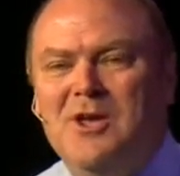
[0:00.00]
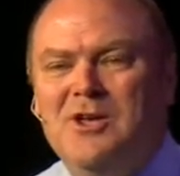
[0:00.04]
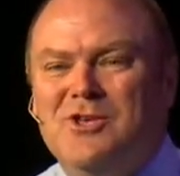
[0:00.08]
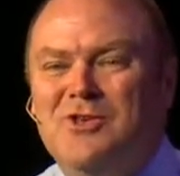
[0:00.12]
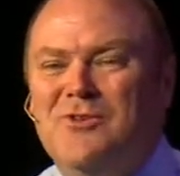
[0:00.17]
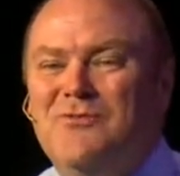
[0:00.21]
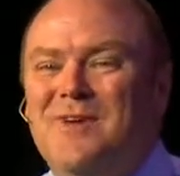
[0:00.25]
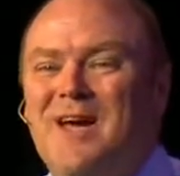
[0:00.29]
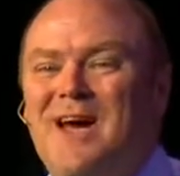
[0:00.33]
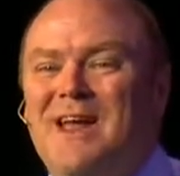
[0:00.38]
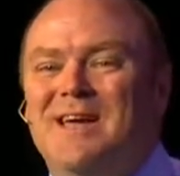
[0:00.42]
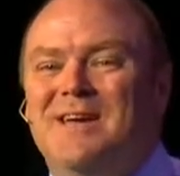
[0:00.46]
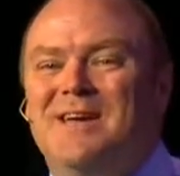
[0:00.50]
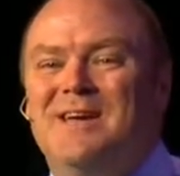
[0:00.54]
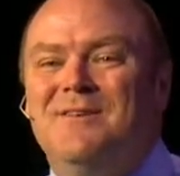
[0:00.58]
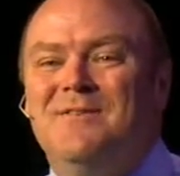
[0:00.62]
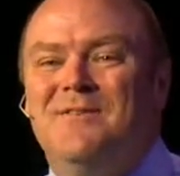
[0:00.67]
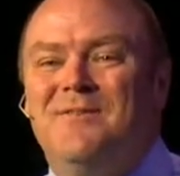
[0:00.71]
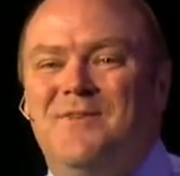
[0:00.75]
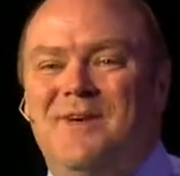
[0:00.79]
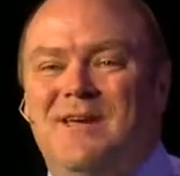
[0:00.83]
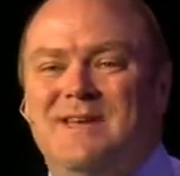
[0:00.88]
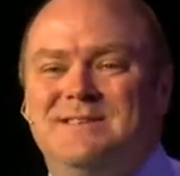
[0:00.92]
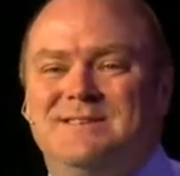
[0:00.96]
You've got to
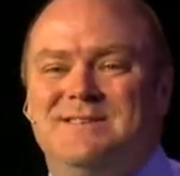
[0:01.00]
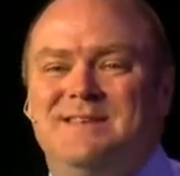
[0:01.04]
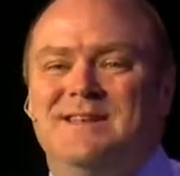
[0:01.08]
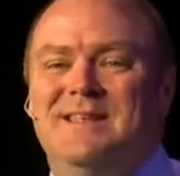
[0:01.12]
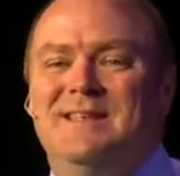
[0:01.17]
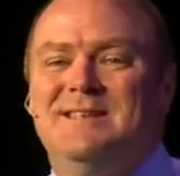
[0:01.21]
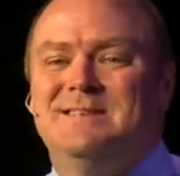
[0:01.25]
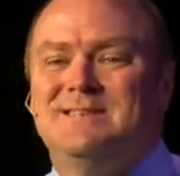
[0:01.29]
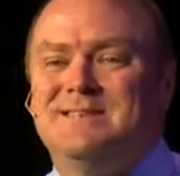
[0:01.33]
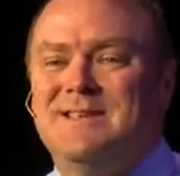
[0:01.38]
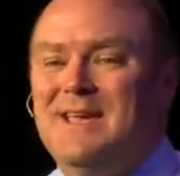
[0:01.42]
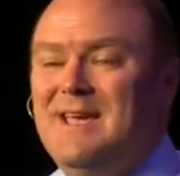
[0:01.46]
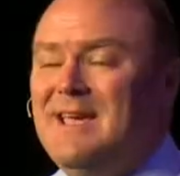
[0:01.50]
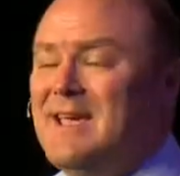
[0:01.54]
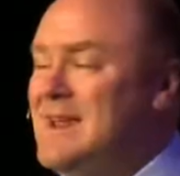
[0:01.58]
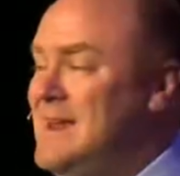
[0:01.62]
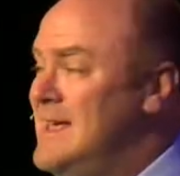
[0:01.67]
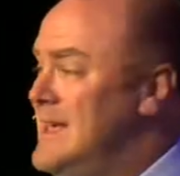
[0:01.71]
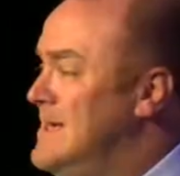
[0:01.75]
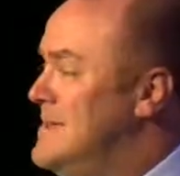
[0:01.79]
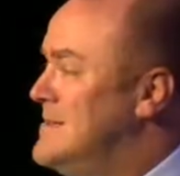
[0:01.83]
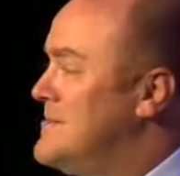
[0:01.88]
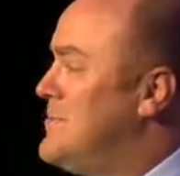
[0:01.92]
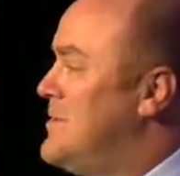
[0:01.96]
confess it and say it
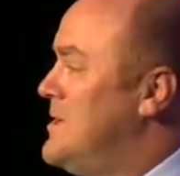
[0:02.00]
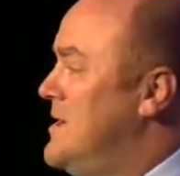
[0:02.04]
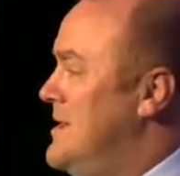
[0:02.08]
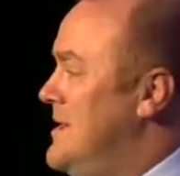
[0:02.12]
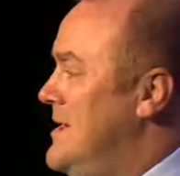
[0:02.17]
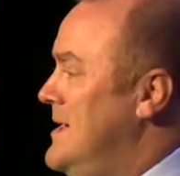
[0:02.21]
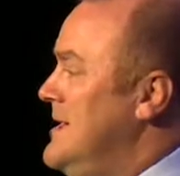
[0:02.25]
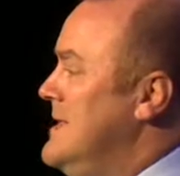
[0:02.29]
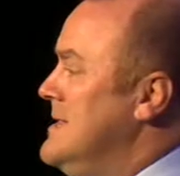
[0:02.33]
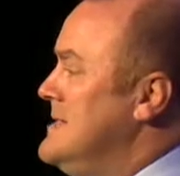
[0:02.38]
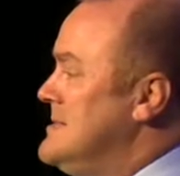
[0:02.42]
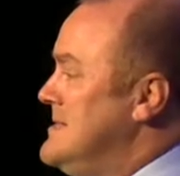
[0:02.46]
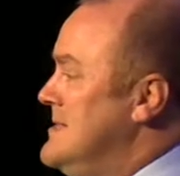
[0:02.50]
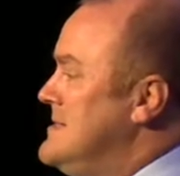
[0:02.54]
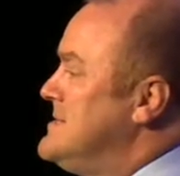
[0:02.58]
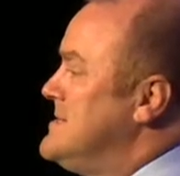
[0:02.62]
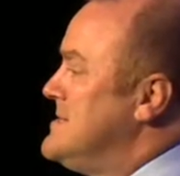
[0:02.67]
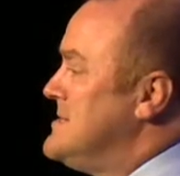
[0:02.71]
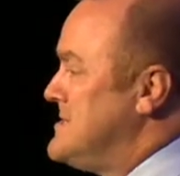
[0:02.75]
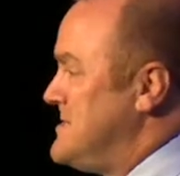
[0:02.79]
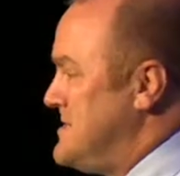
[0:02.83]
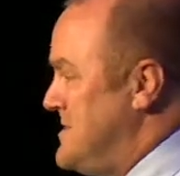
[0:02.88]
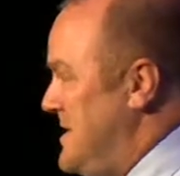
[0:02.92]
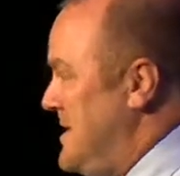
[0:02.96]
is what it is. It's
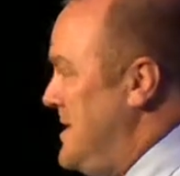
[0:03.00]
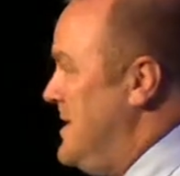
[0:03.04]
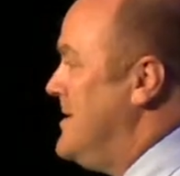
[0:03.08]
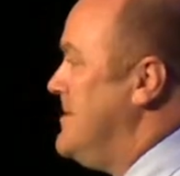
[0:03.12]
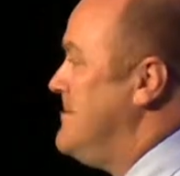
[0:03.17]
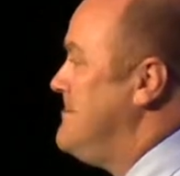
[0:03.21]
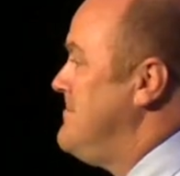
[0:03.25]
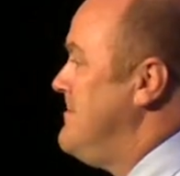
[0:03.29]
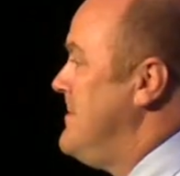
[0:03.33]
a sin.